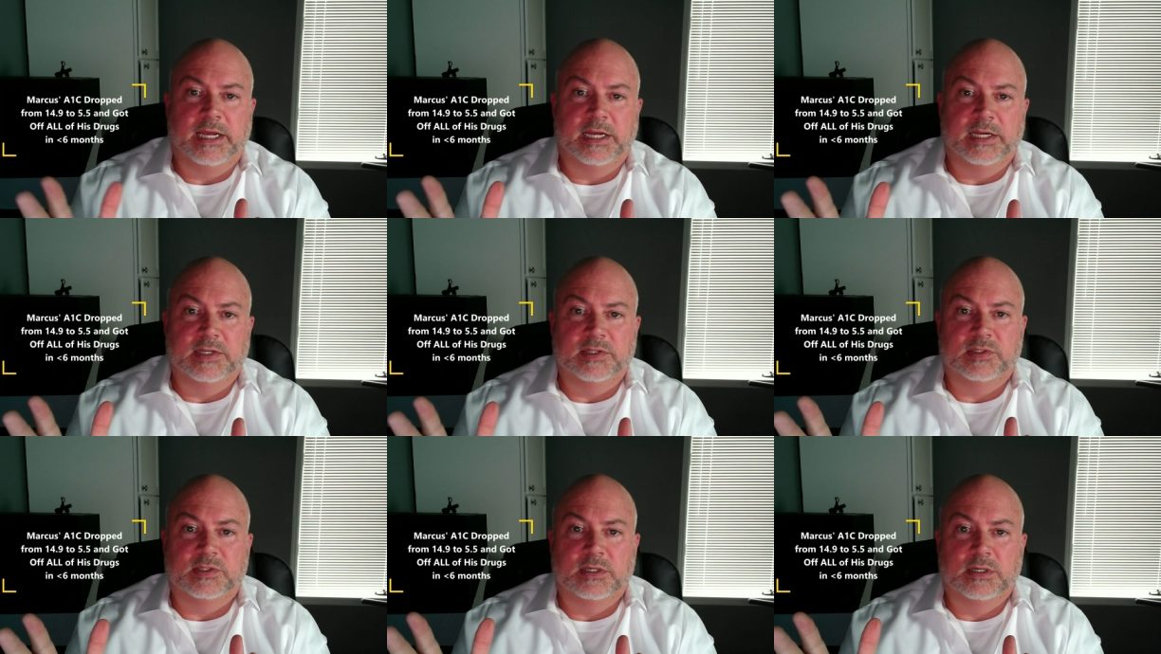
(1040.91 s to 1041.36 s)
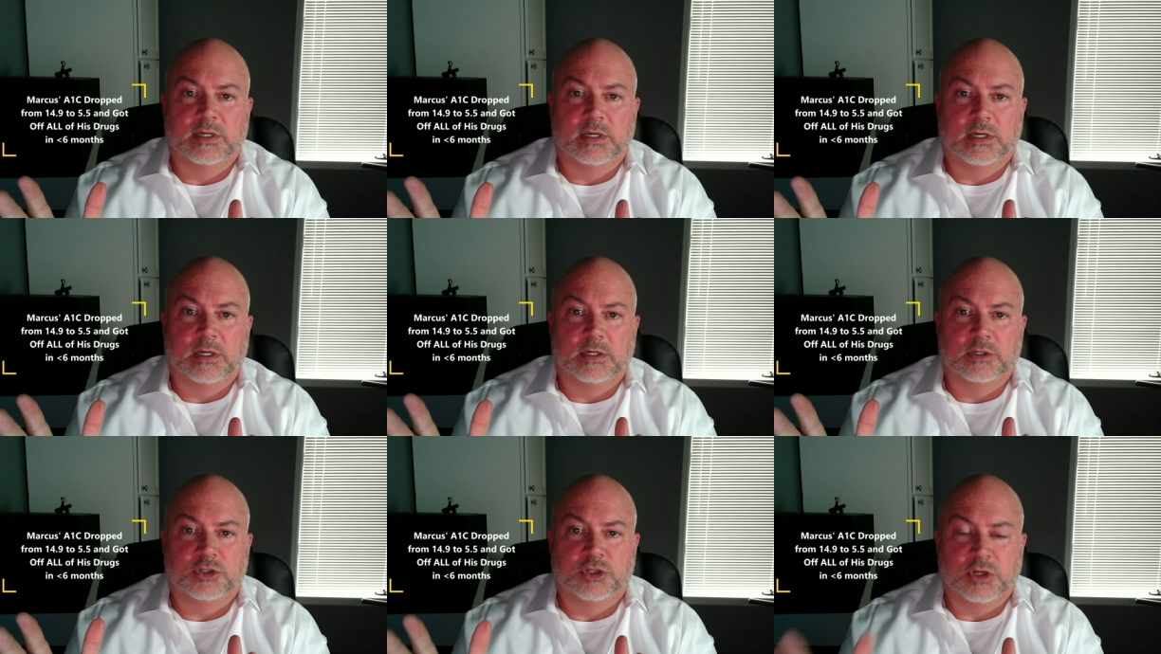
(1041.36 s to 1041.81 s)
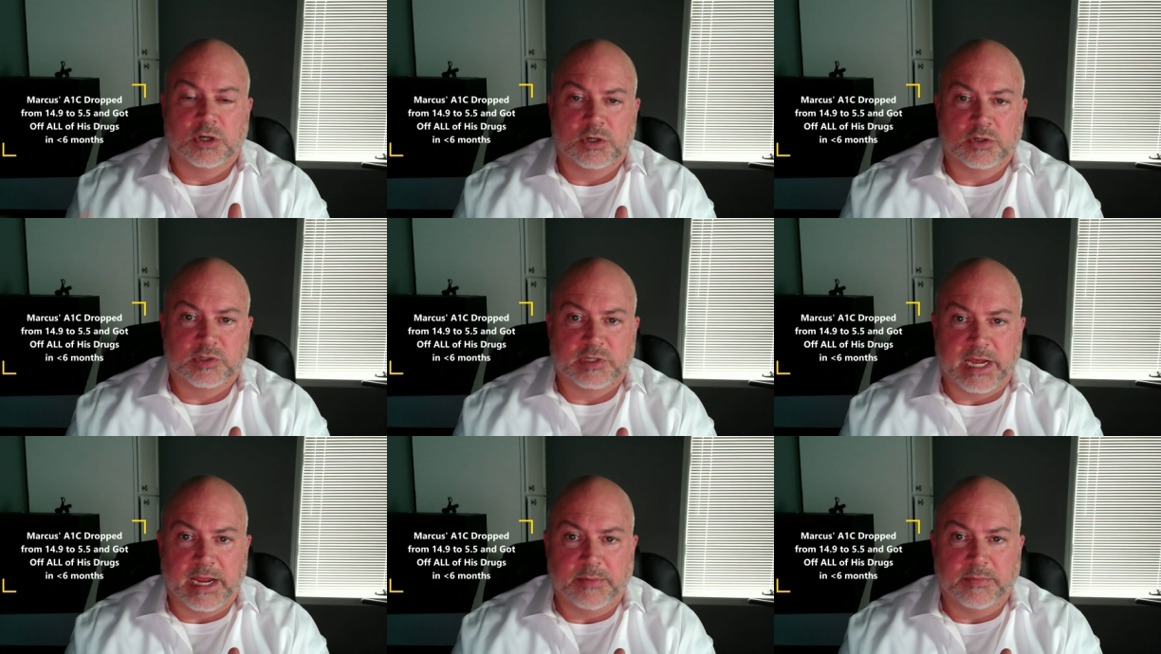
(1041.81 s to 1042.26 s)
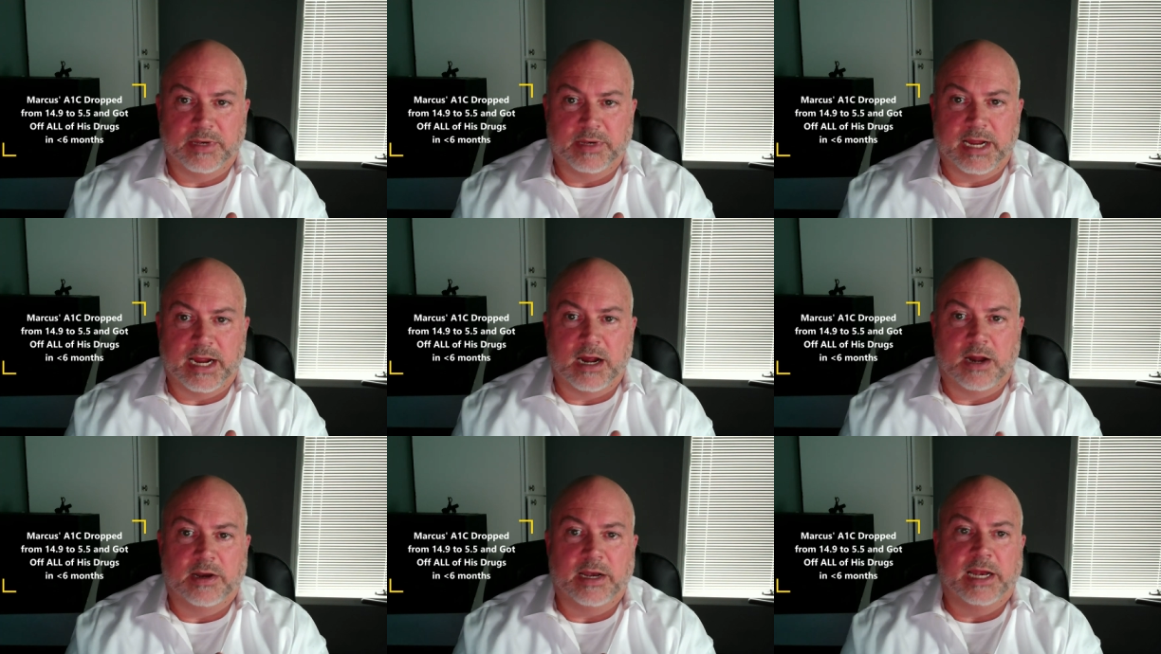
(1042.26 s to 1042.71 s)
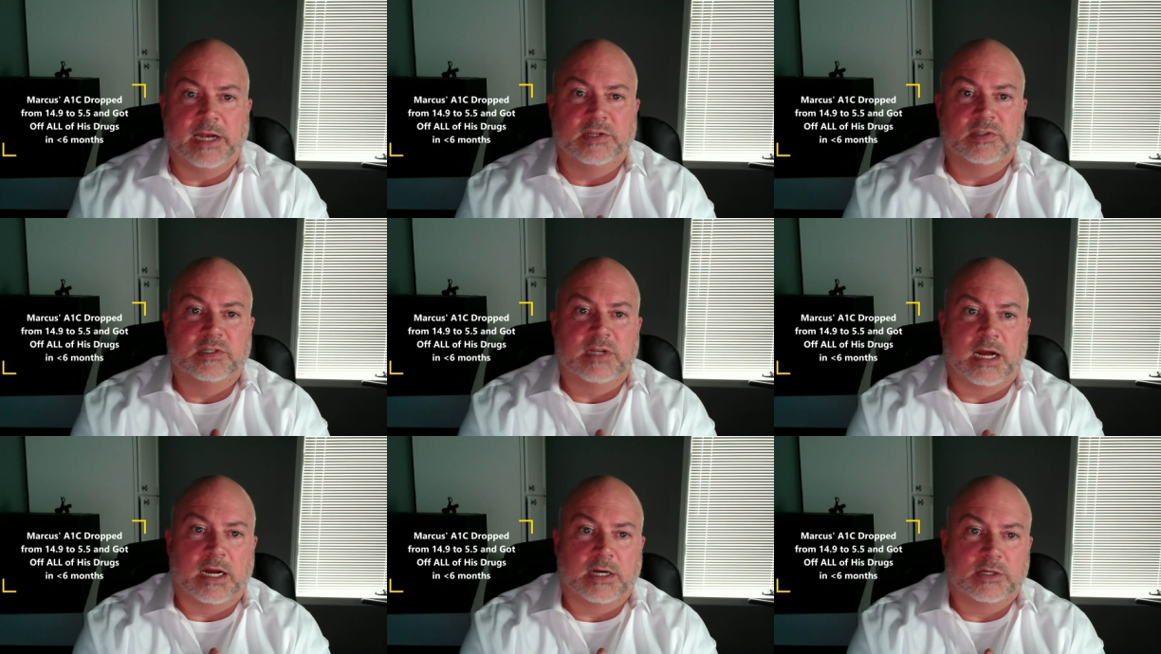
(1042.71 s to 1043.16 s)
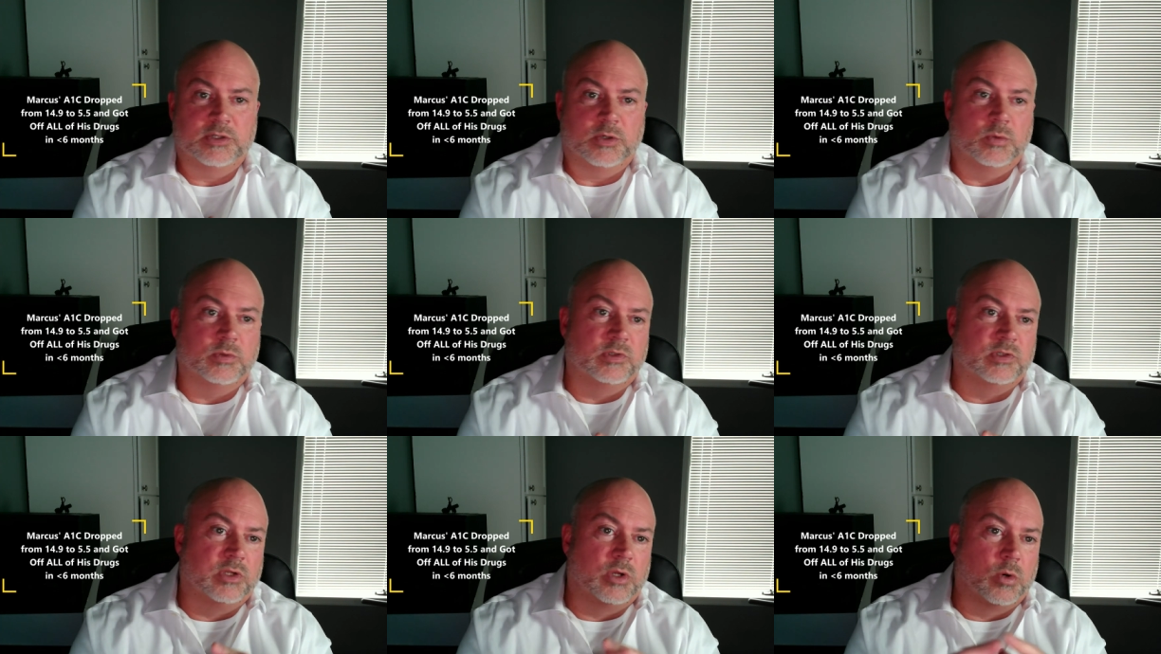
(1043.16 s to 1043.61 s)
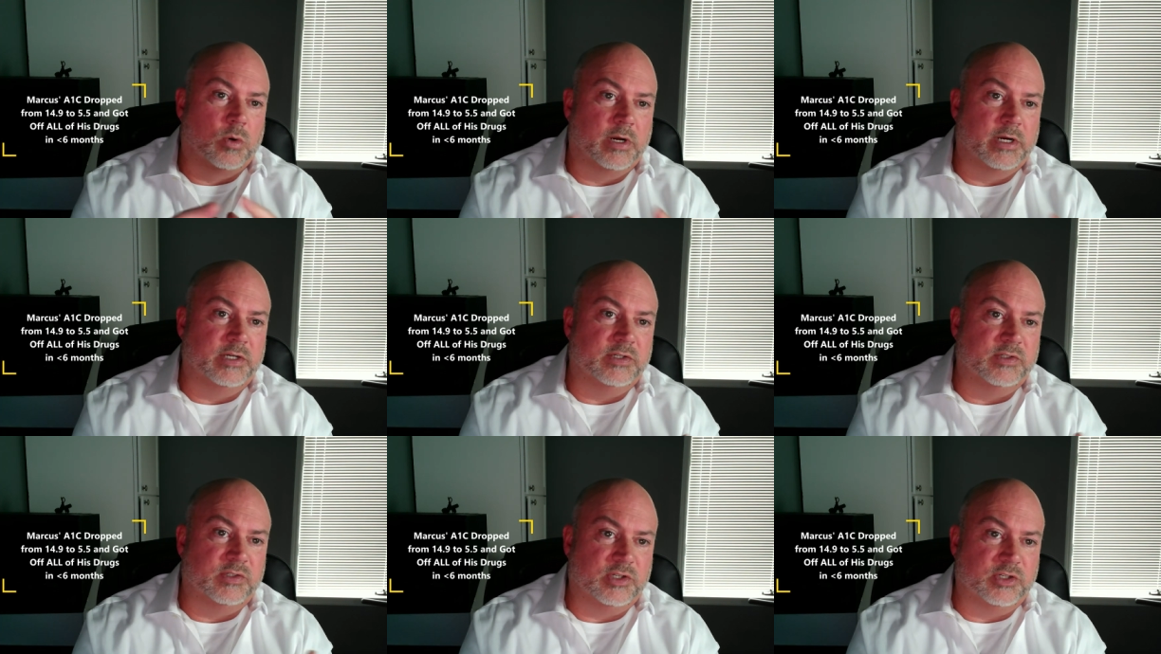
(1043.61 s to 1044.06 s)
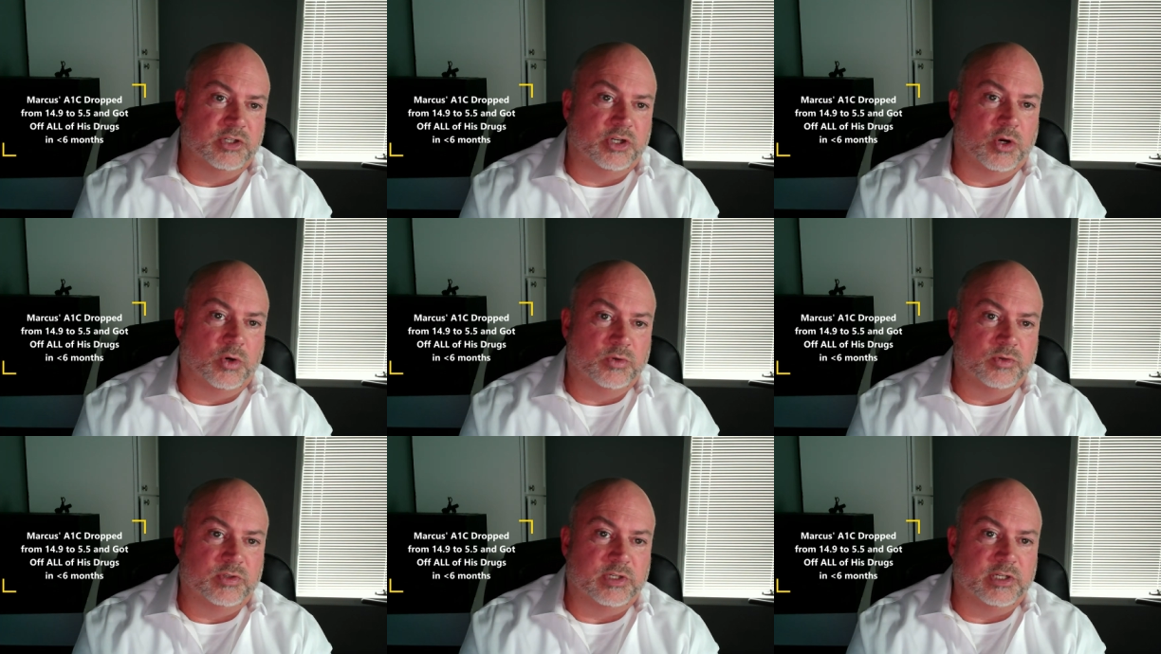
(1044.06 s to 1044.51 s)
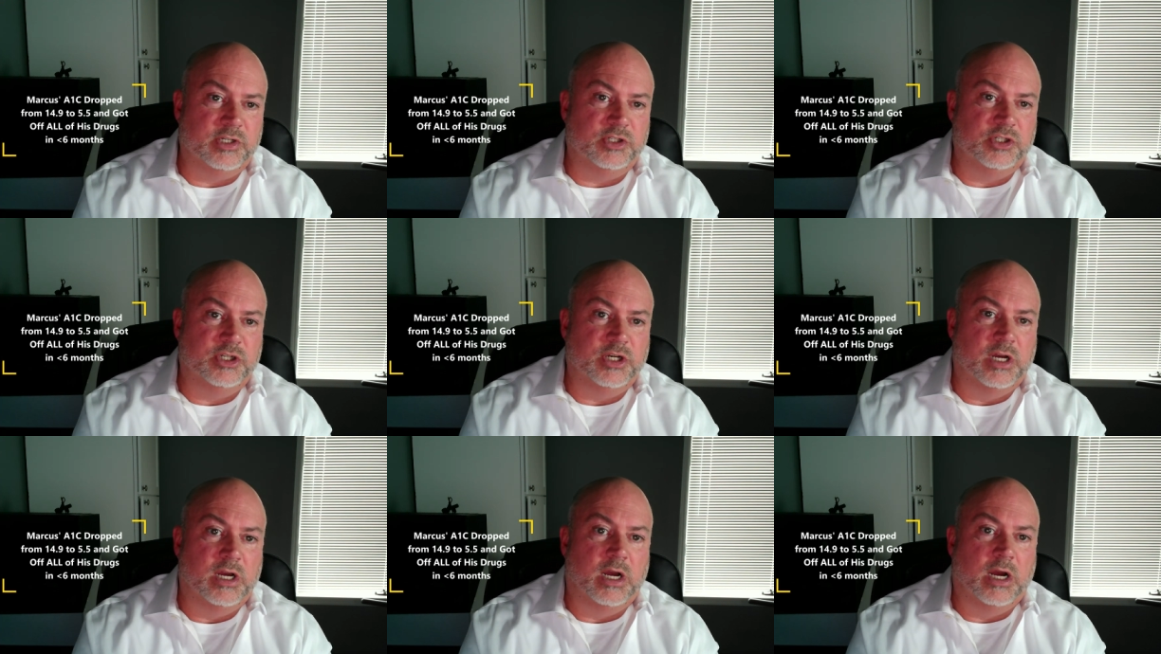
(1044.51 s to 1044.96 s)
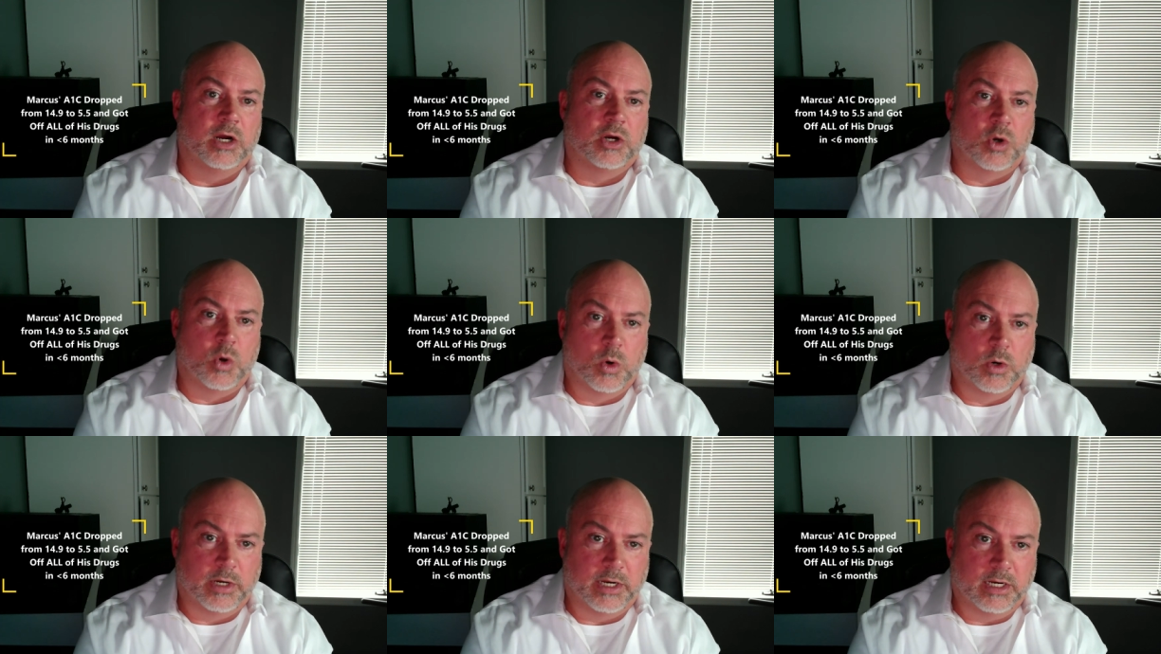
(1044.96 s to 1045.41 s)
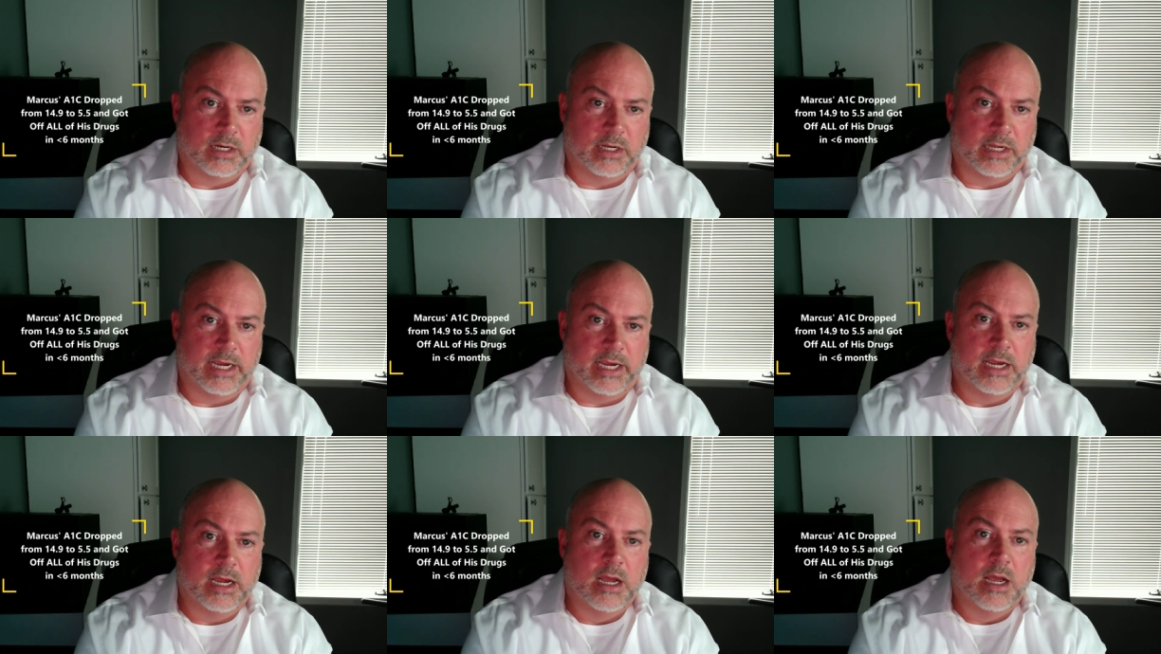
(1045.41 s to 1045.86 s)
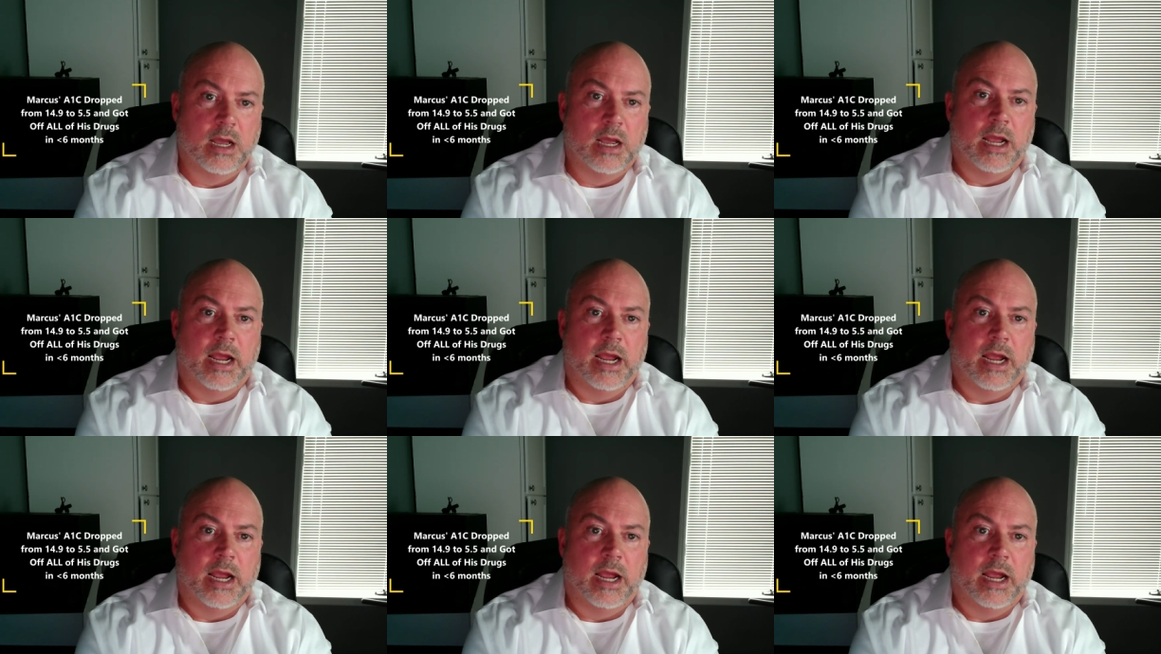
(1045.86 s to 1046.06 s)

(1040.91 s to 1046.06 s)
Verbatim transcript: his sugars came down, and his doctor was lowering his dosage accordingly.